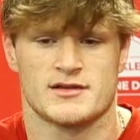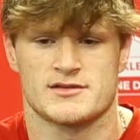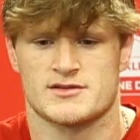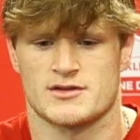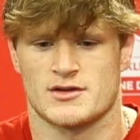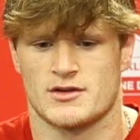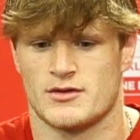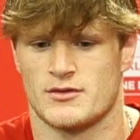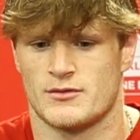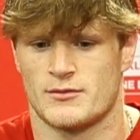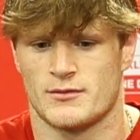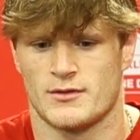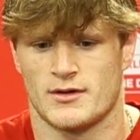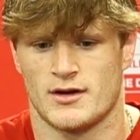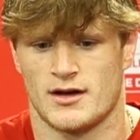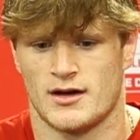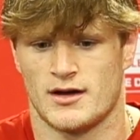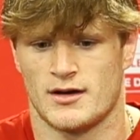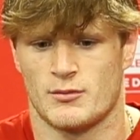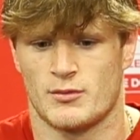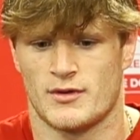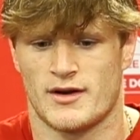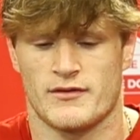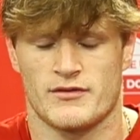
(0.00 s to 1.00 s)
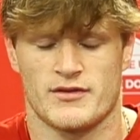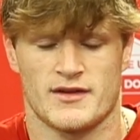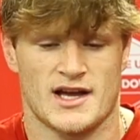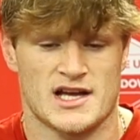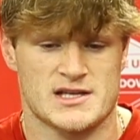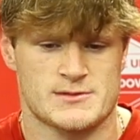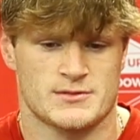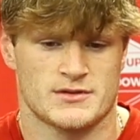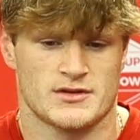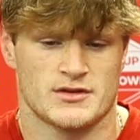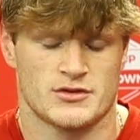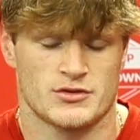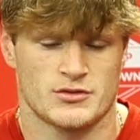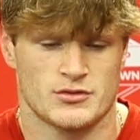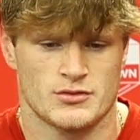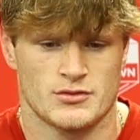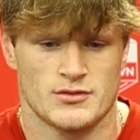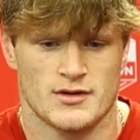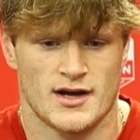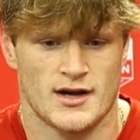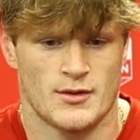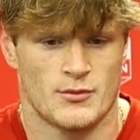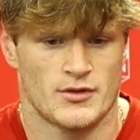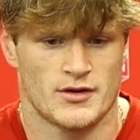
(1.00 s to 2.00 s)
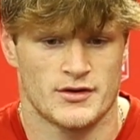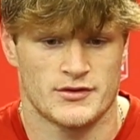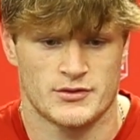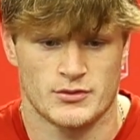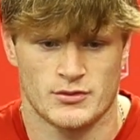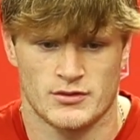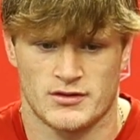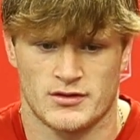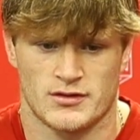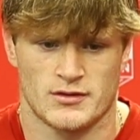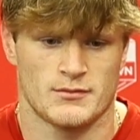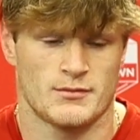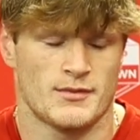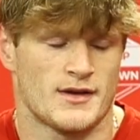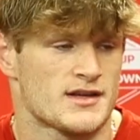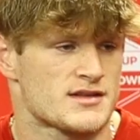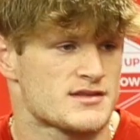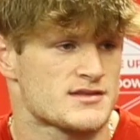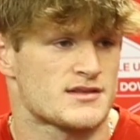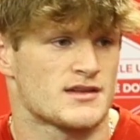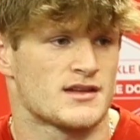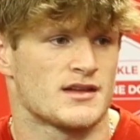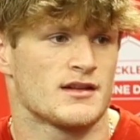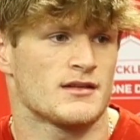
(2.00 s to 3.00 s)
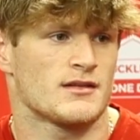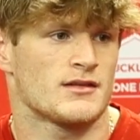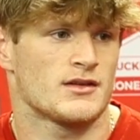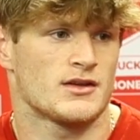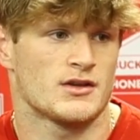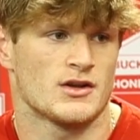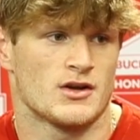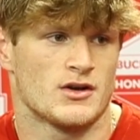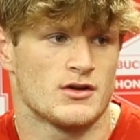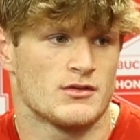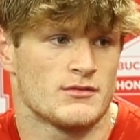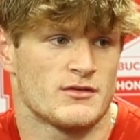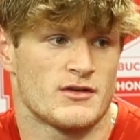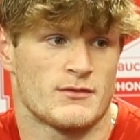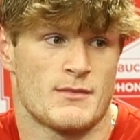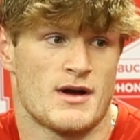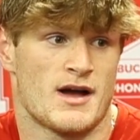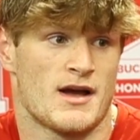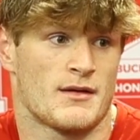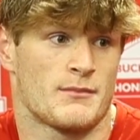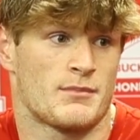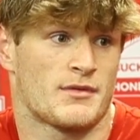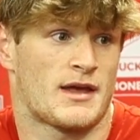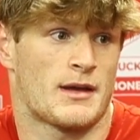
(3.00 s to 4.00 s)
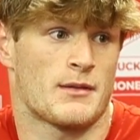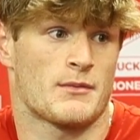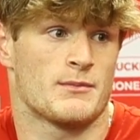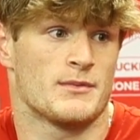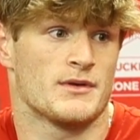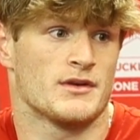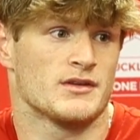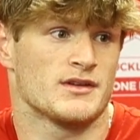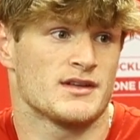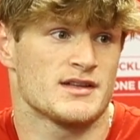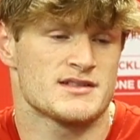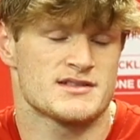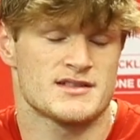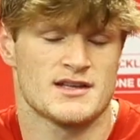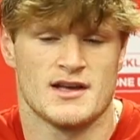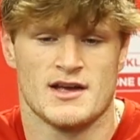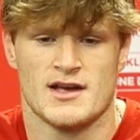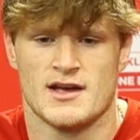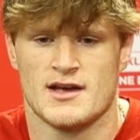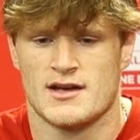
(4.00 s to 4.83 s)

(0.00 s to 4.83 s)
So whatever they ask me to do, I want to do it to the best that, you know, of my capabilities.